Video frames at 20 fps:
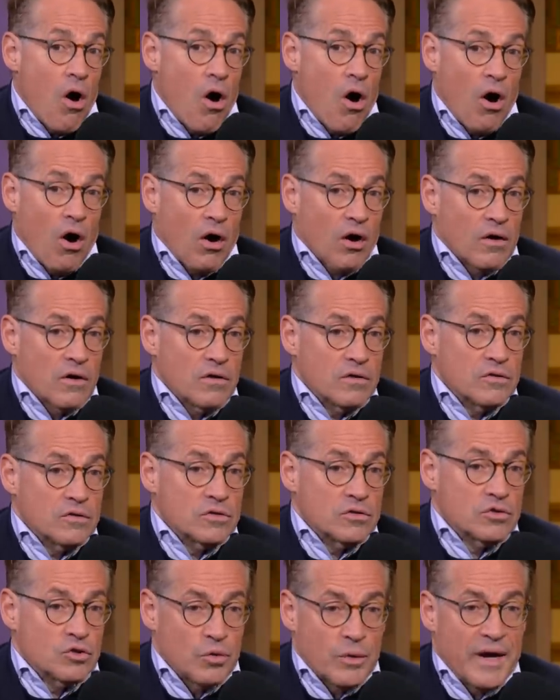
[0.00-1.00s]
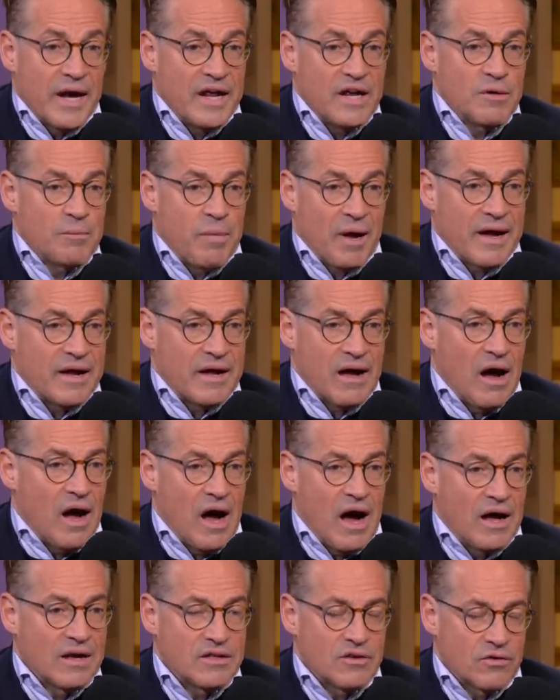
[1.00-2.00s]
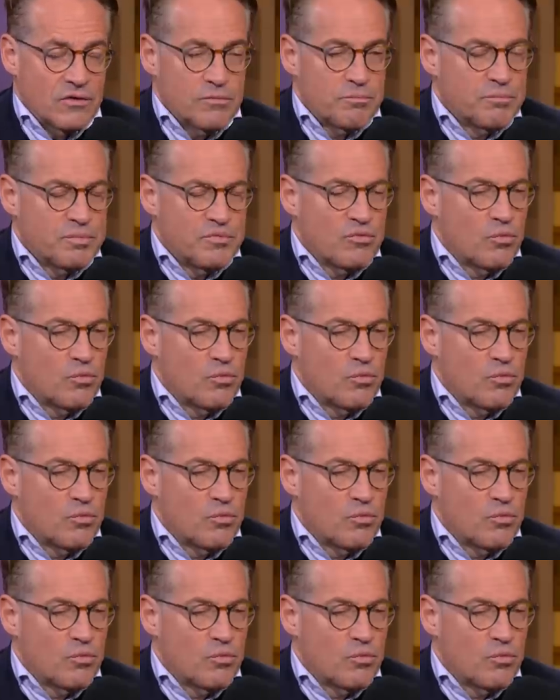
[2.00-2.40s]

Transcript: are created by God, they're